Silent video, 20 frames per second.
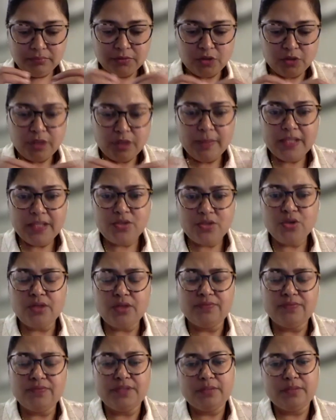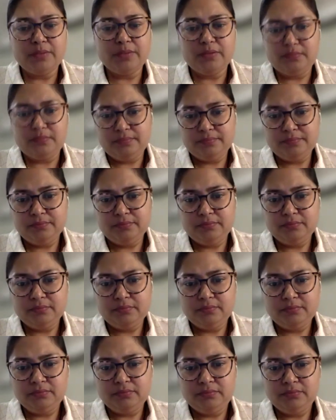what makes you comfortable,
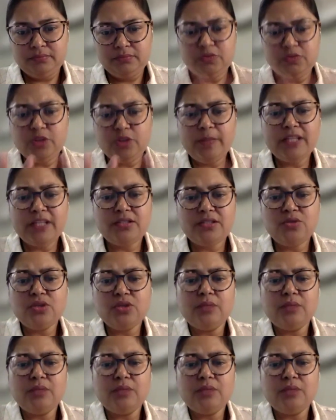what makes you